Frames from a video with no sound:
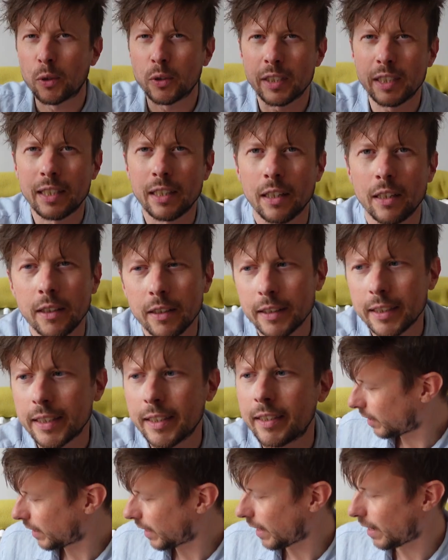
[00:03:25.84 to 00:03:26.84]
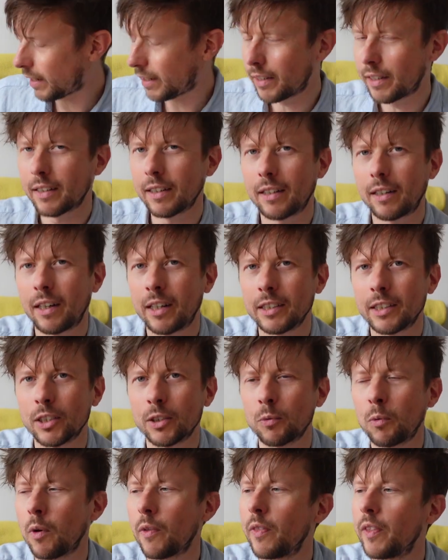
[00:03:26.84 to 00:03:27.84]
Body Glide, again, I
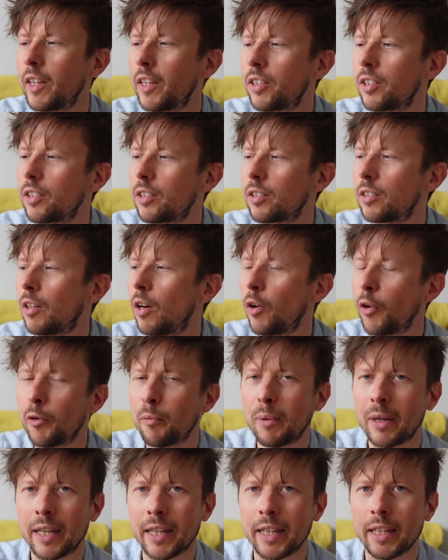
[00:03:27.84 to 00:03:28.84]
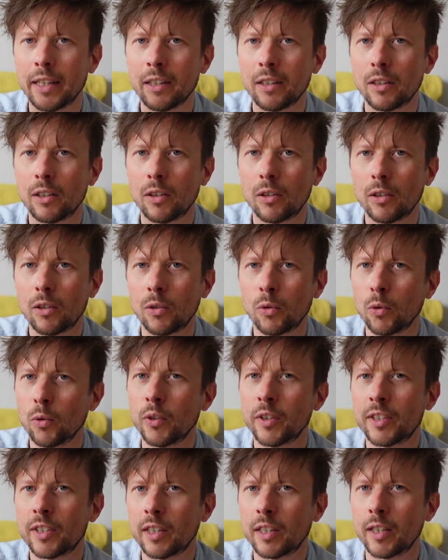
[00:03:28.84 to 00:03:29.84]
just want this on me all
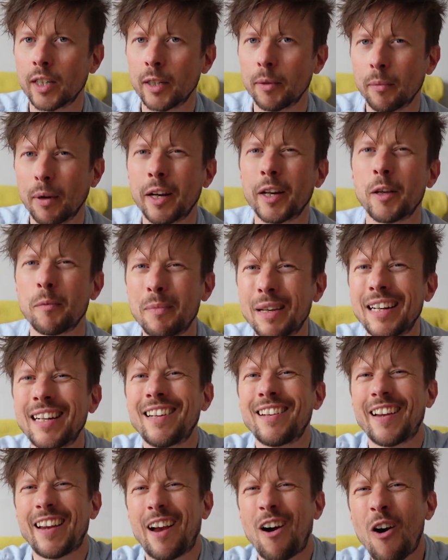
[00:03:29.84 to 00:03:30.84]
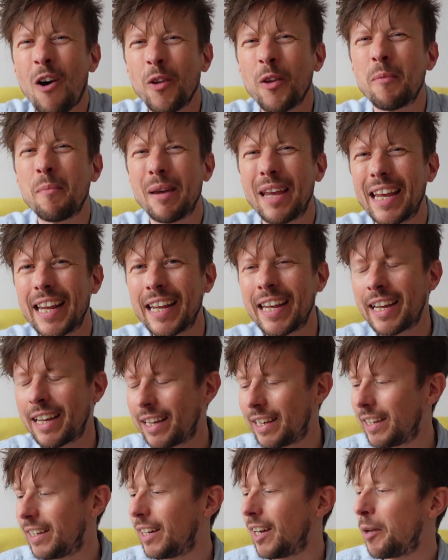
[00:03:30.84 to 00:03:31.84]
the time. I don't mean like on me,
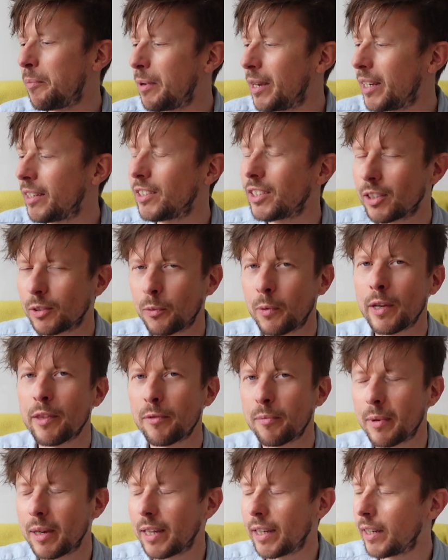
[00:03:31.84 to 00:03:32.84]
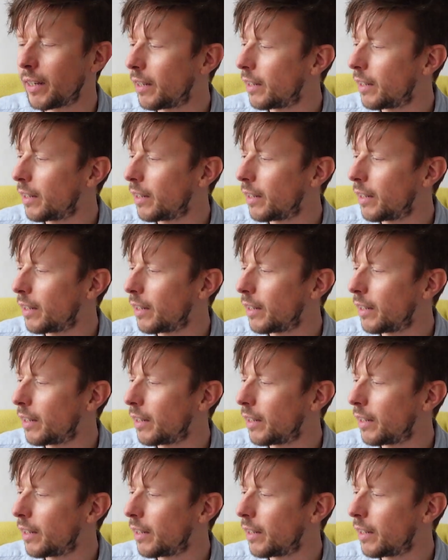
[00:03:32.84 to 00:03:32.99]
I mean just with me.